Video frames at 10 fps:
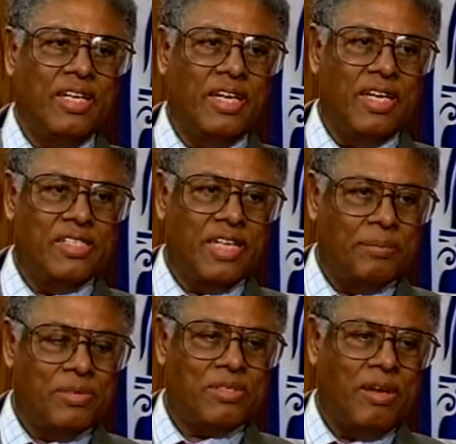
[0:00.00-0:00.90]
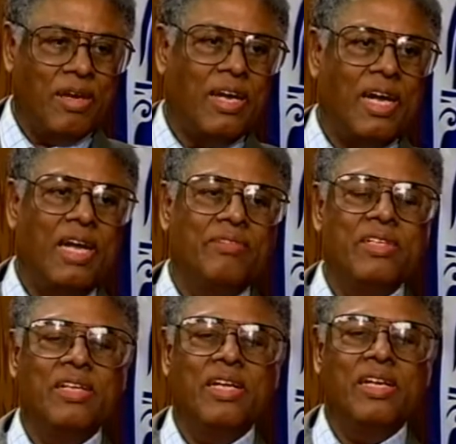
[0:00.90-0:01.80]
and set up this archive.
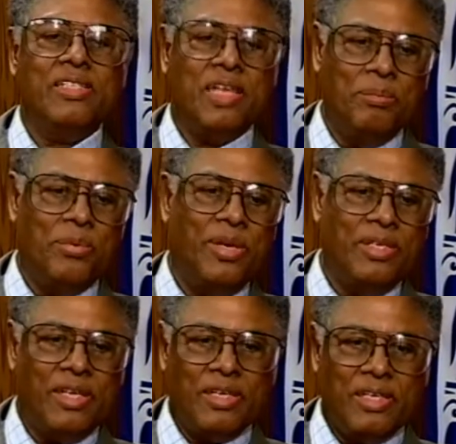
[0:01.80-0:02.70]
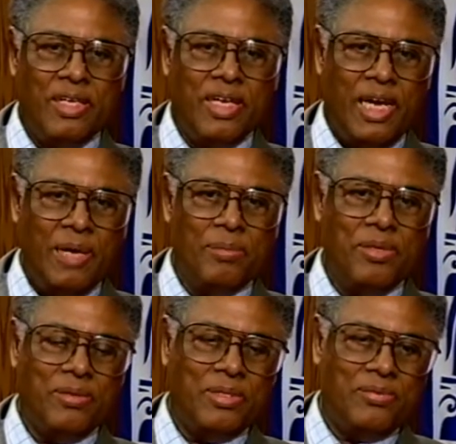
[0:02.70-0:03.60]
And then at some point, Glenn
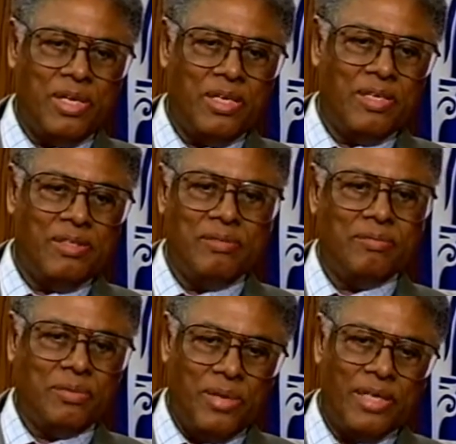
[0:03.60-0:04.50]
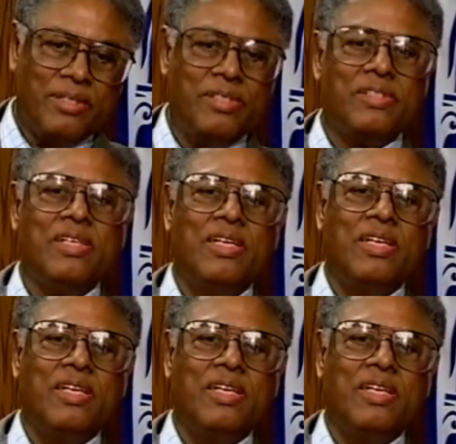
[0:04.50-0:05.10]
Campbell, one of the directors,